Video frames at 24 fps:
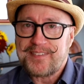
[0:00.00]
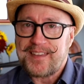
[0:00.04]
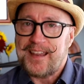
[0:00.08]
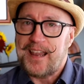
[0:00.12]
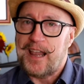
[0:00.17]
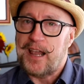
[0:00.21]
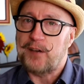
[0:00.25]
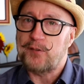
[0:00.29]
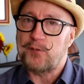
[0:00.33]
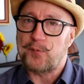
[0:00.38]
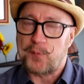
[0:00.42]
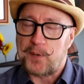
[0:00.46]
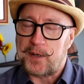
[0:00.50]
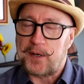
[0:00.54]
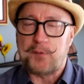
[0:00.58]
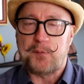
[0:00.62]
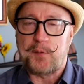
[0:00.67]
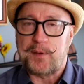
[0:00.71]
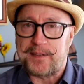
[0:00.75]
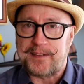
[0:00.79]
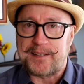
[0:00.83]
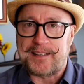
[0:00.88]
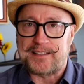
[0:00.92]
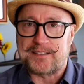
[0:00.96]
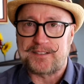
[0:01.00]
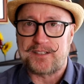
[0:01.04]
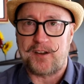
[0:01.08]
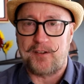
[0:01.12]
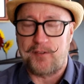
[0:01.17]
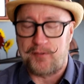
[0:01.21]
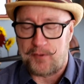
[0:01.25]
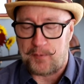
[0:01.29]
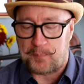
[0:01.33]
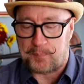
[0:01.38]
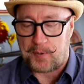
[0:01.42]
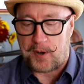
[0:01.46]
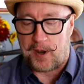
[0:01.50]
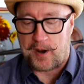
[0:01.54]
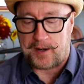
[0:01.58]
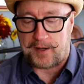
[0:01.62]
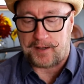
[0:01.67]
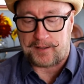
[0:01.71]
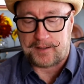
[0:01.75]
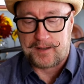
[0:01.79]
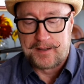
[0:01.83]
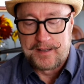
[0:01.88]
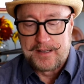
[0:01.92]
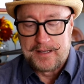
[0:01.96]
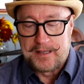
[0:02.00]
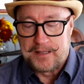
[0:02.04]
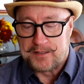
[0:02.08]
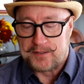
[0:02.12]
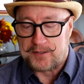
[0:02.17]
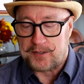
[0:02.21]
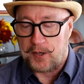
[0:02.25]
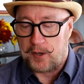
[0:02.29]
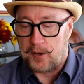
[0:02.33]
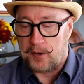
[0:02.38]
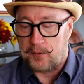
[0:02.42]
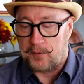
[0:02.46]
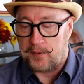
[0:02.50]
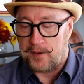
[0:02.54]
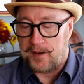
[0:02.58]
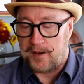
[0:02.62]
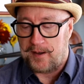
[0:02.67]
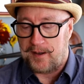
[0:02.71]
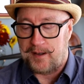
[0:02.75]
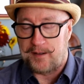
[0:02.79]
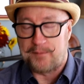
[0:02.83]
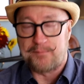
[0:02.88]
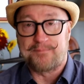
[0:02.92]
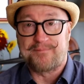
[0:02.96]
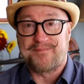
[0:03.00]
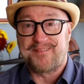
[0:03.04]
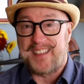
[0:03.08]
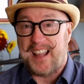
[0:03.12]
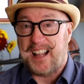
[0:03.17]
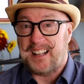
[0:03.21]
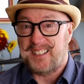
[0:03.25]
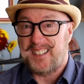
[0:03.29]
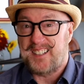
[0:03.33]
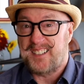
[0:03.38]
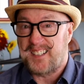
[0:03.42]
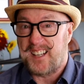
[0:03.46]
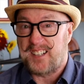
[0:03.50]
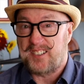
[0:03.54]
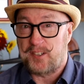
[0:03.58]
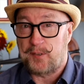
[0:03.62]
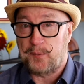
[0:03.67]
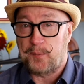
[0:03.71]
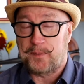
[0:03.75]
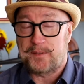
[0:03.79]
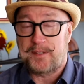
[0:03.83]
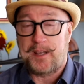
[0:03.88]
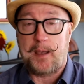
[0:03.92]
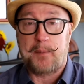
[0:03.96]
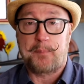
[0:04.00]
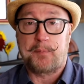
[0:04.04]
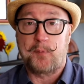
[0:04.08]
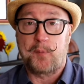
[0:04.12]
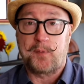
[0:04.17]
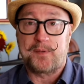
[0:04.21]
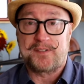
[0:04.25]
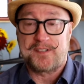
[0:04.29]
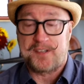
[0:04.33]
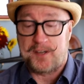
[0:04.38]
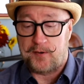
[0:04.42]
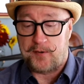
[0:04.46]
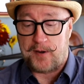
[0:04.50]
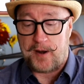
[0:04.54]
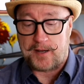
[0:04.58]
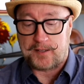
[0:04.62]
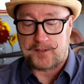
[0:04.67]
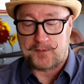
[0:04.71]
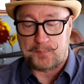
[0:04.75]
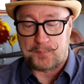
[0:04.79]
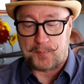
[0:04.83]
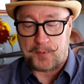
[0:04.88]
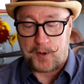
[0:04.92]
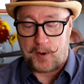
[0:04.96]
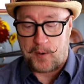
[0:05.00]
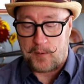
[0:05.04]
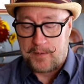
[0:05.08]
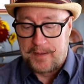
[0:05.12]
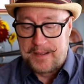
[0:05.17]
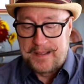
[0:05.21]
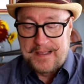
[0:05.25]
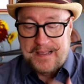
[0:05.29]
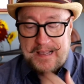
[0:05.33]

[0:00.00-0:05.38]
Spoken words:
and re-released the product. So that's essentially what's happened with SiriX Pro.